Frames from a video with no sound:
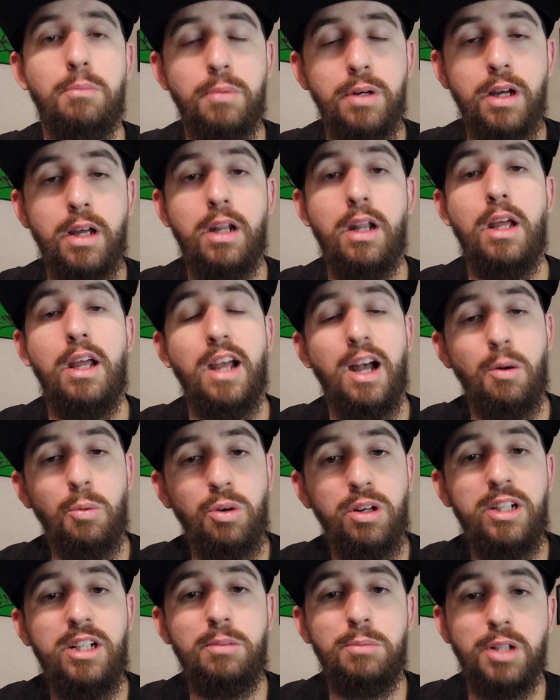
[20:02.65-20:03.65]
But I
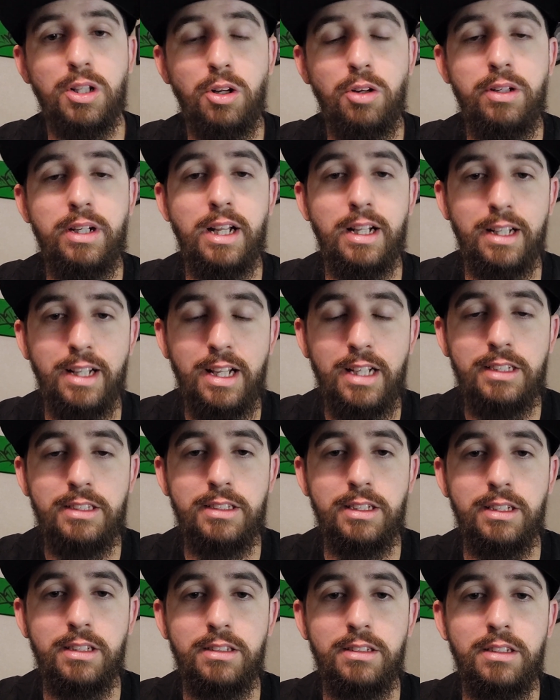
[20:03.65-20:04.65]
wanted him to learn that
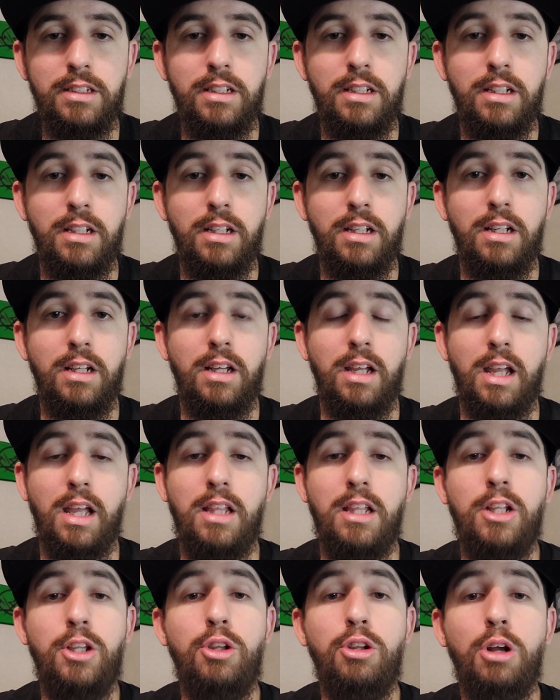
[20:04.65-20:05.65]
lesson,
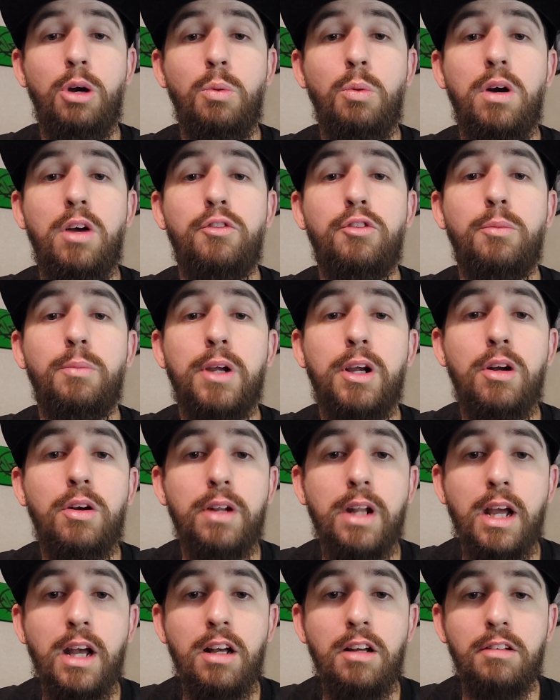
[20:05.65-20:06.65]
and then you know what? From there
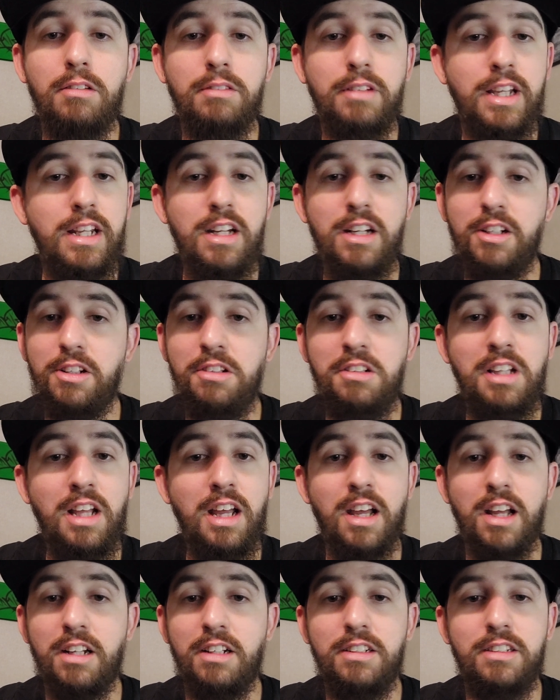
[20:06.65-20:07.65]
on out, he didn't do
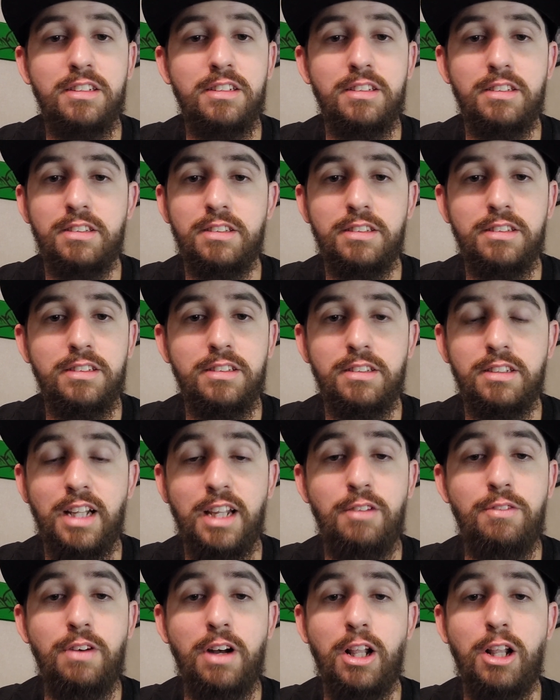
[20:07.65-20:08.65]
that.
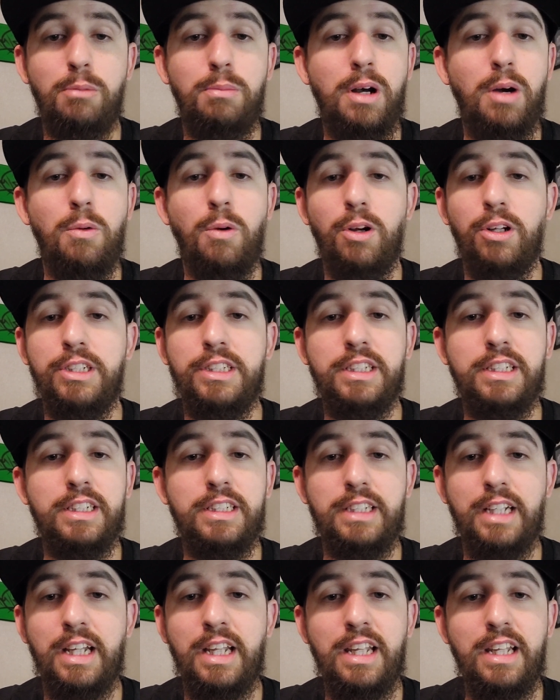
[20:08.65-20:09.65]
He followed my word to the
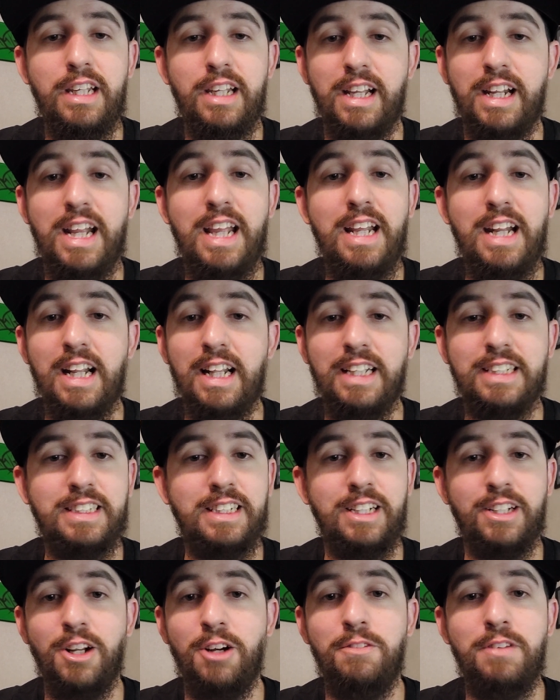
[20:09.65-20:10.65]
T, and he didn't
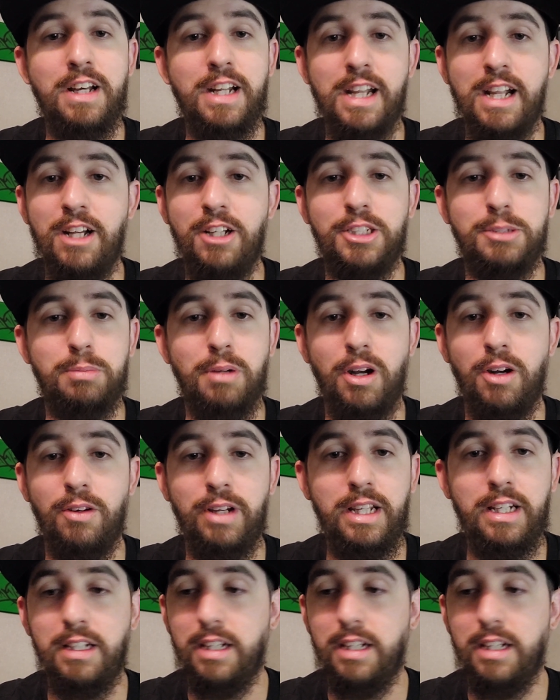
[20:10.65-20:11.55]
listen to nobody else, bro.